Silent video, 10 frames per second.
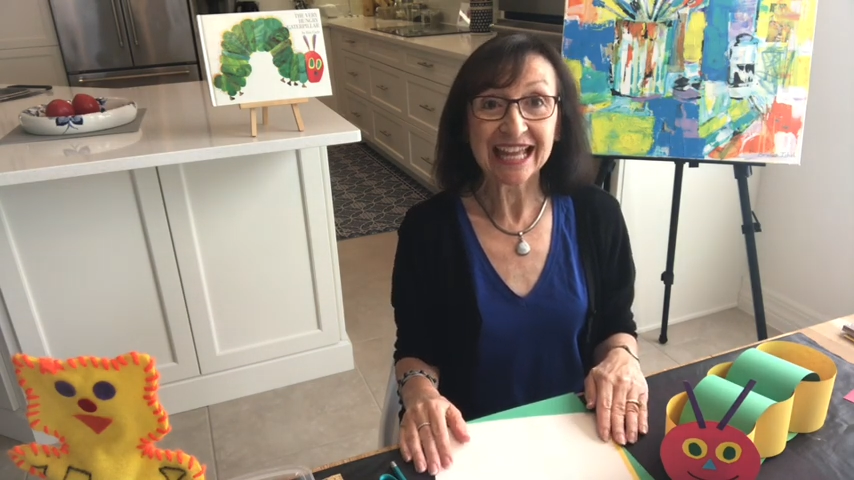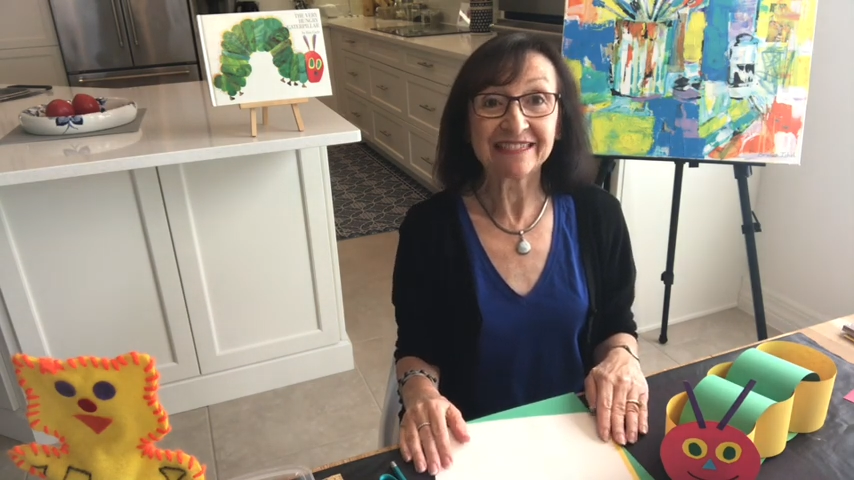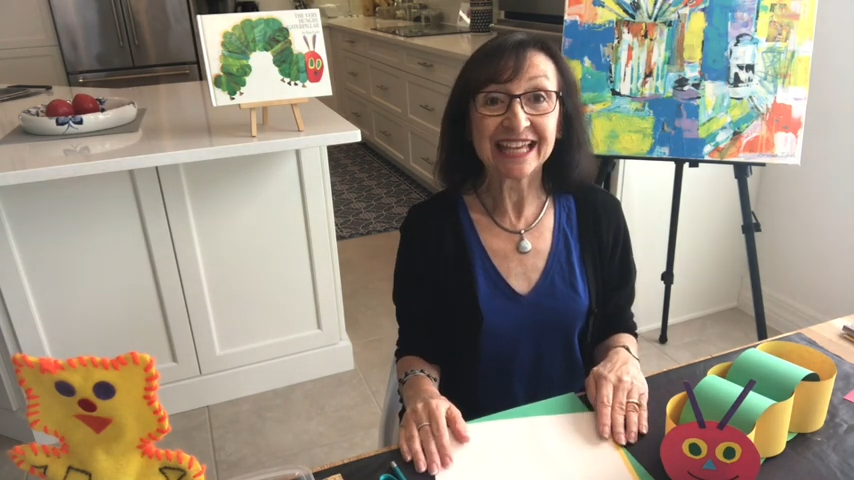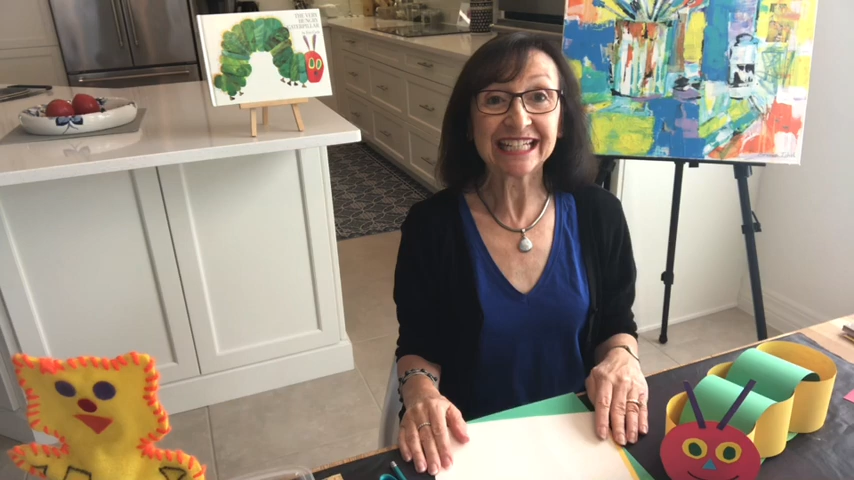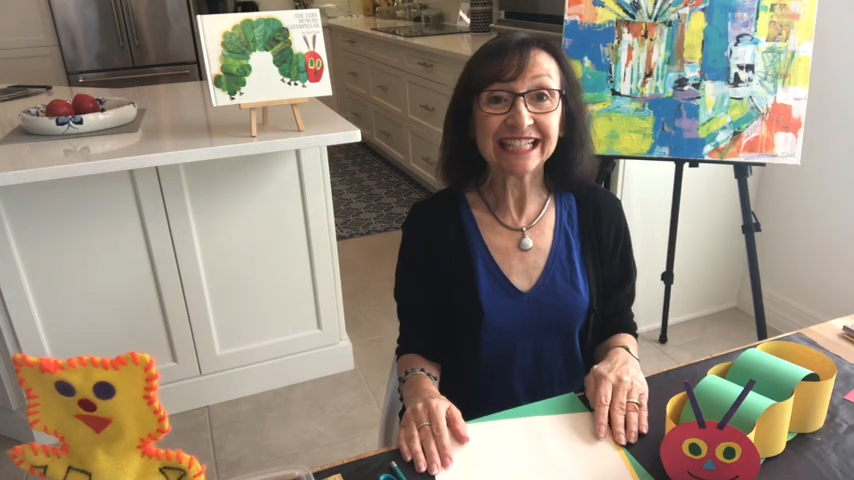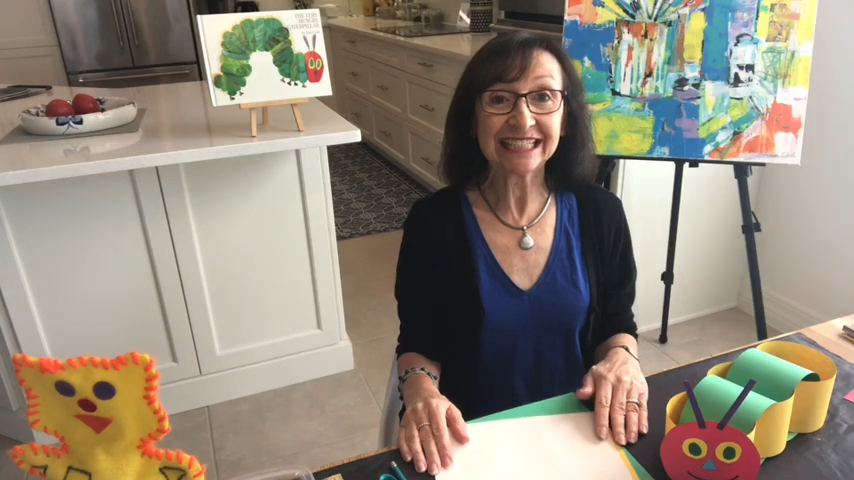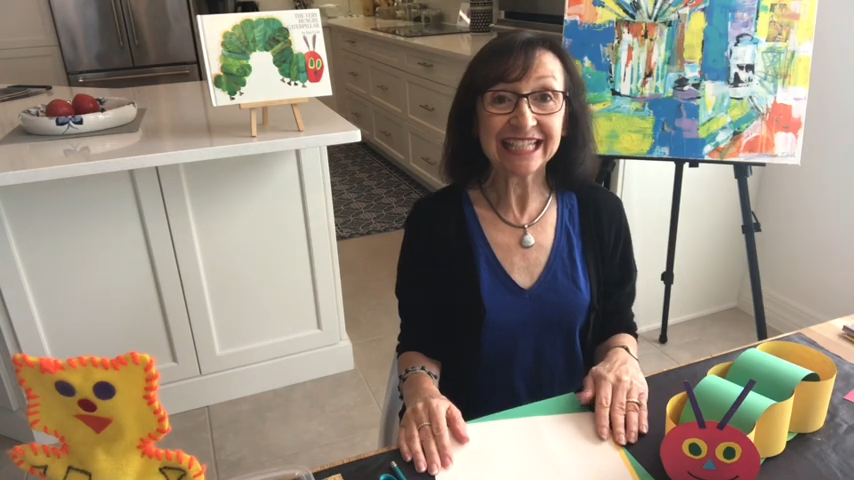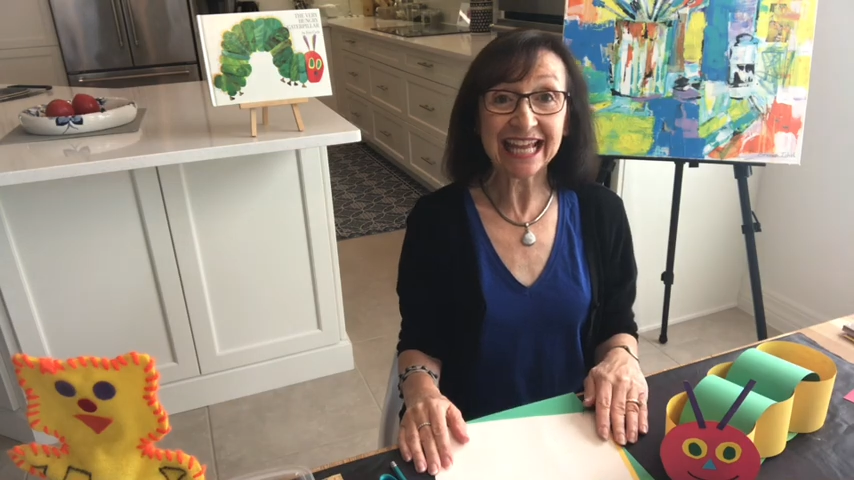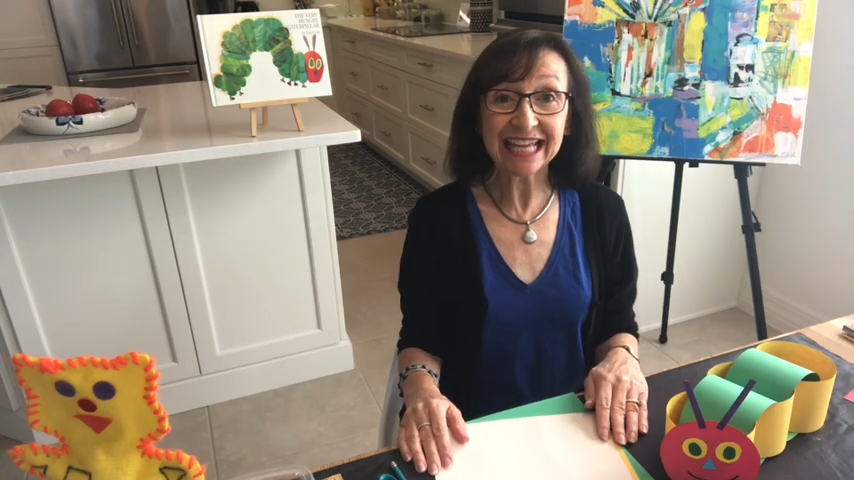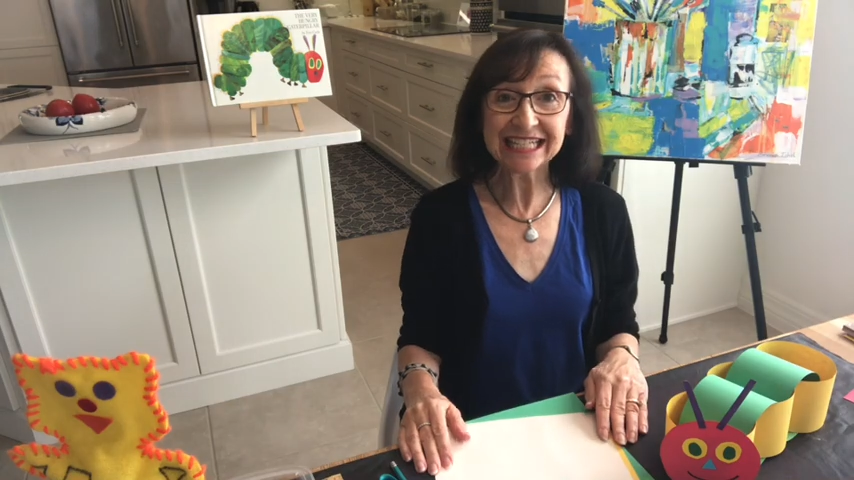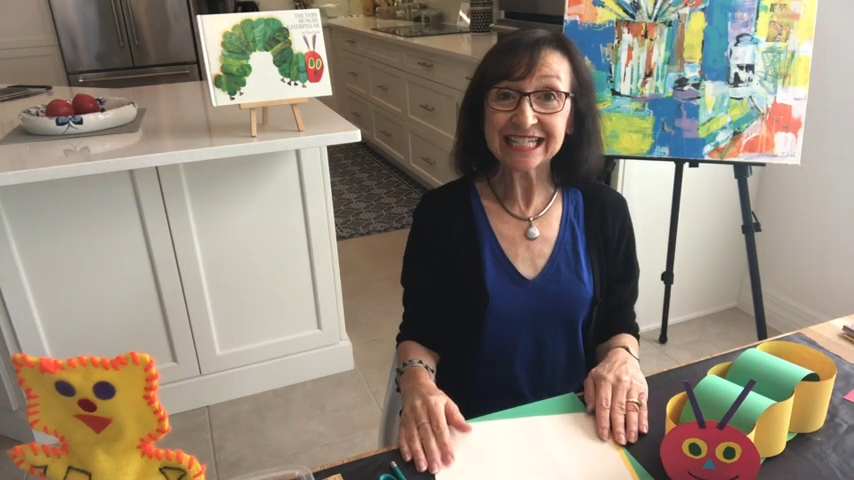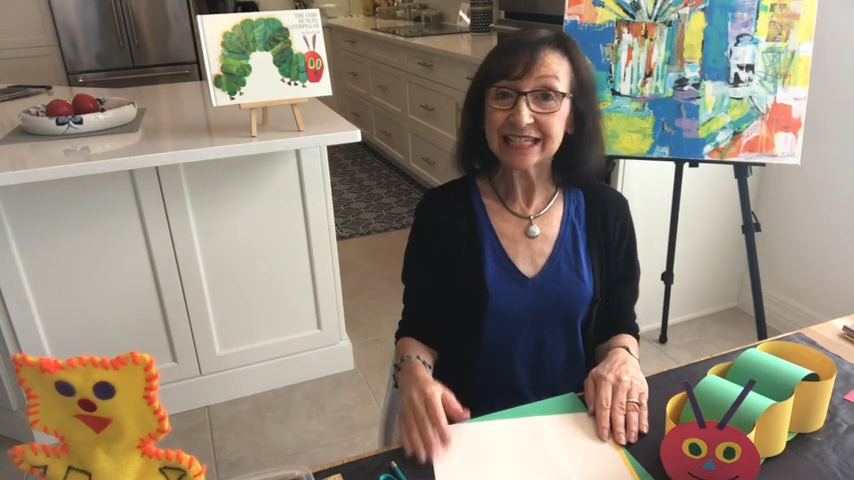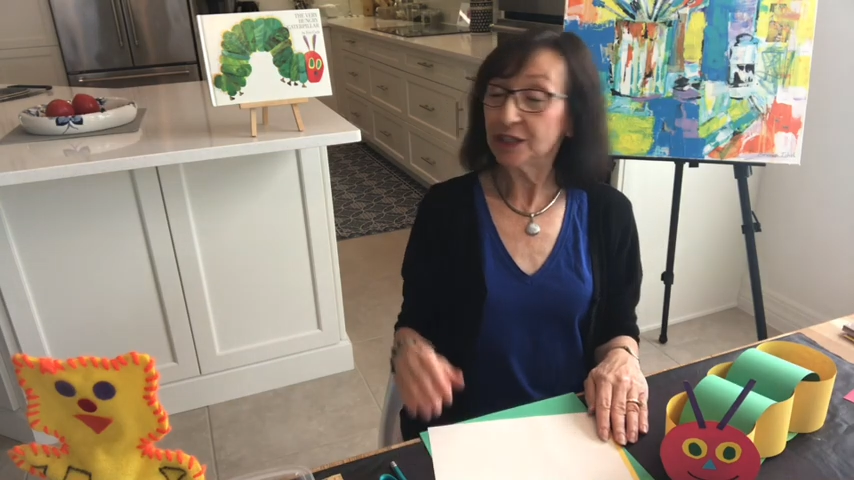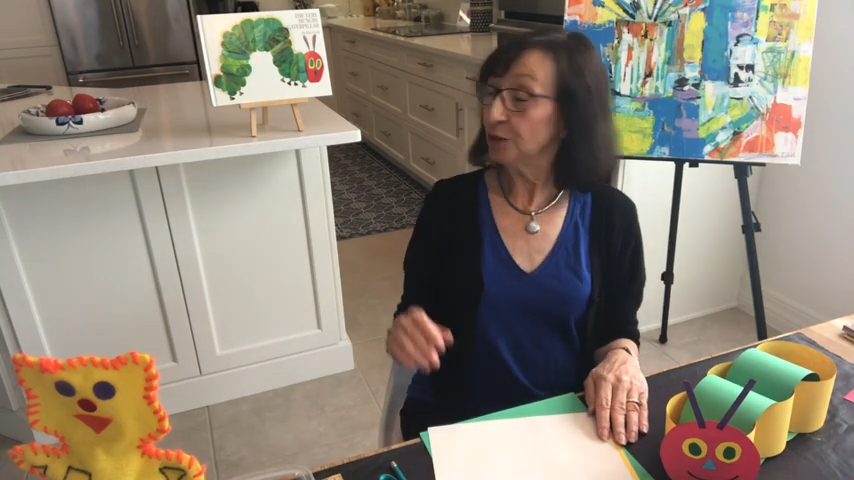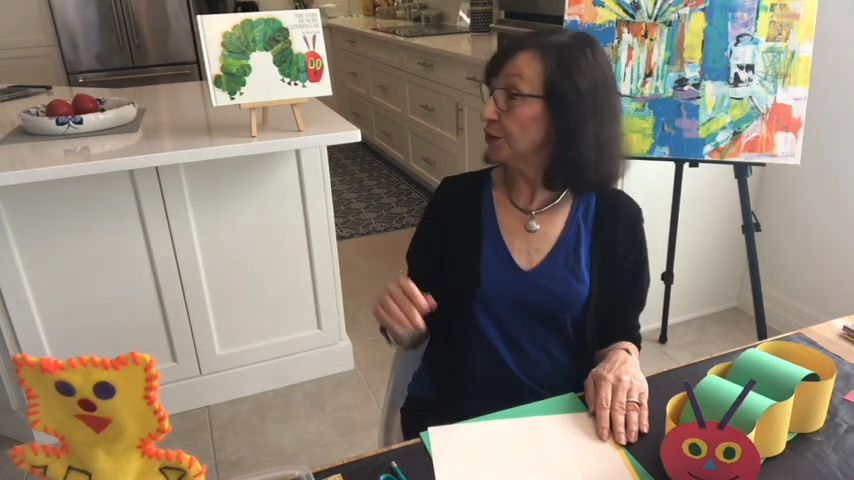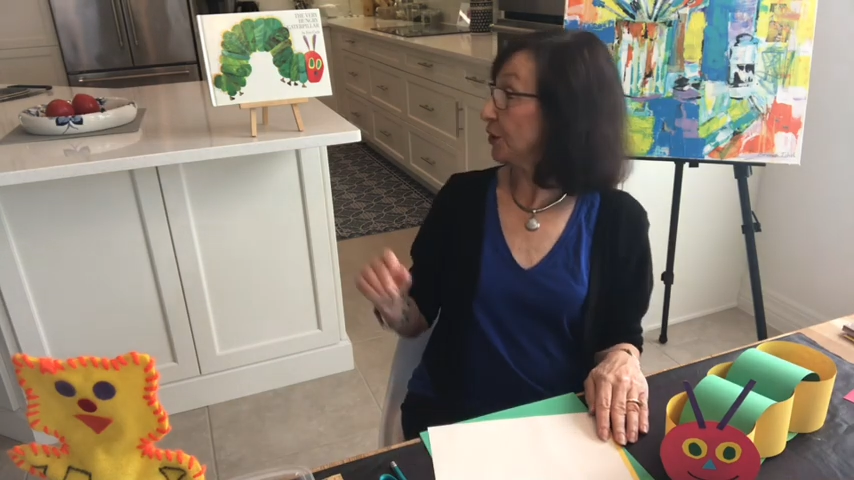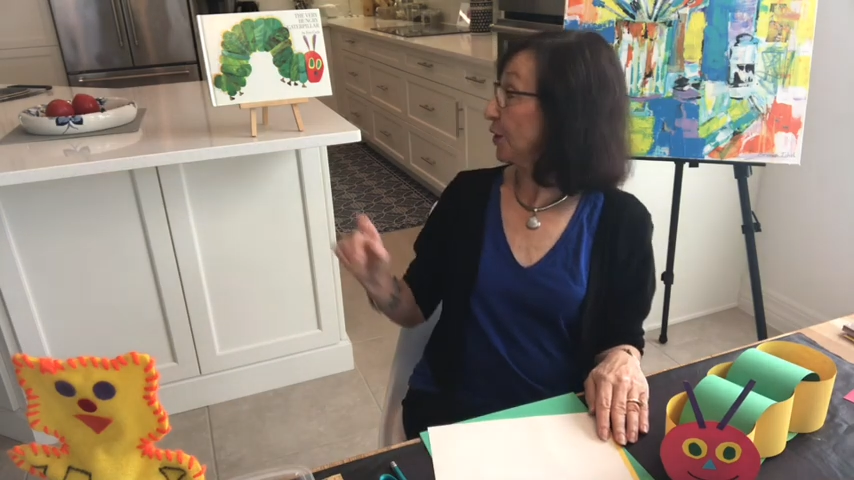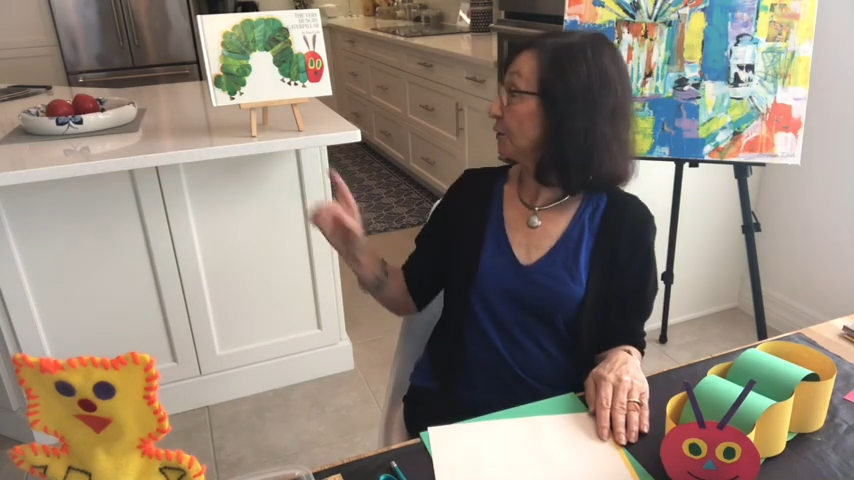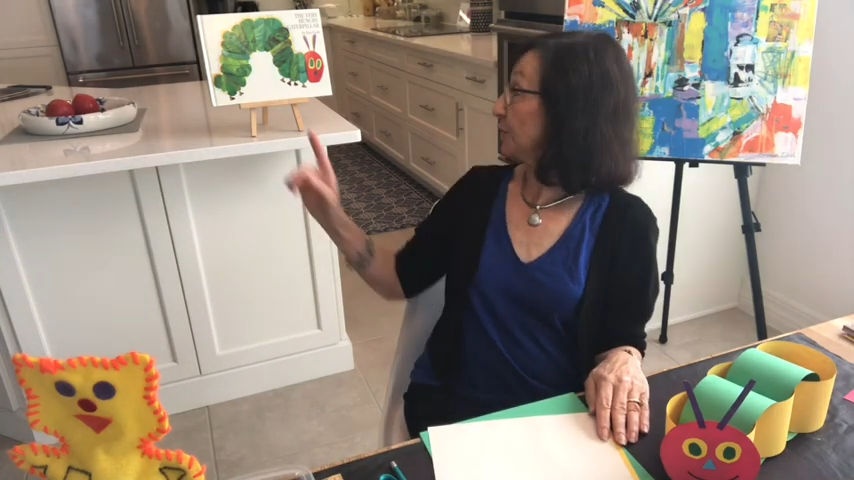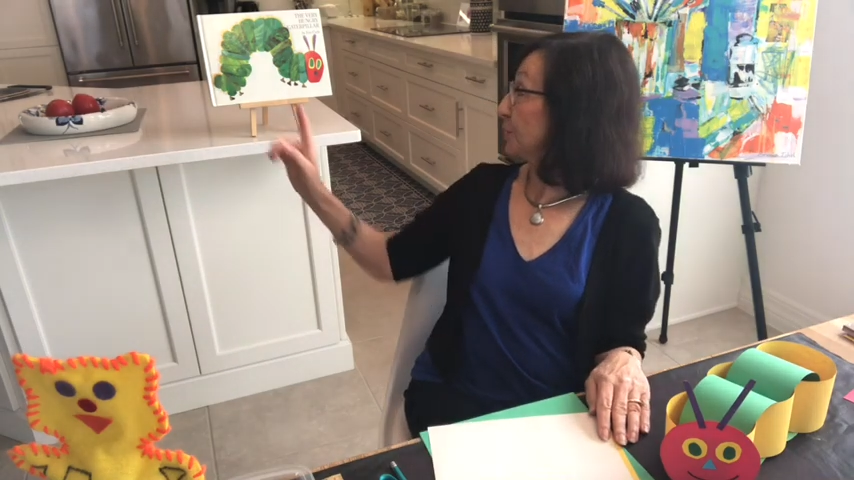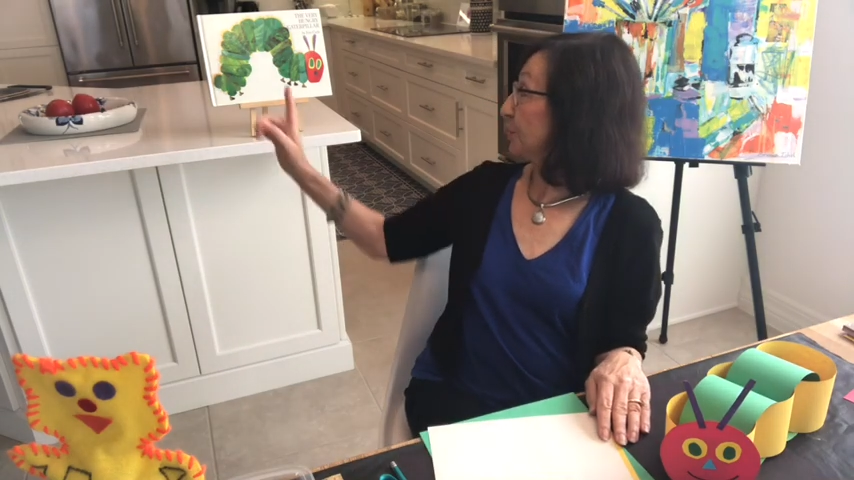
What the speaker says: Then at the end, we're going to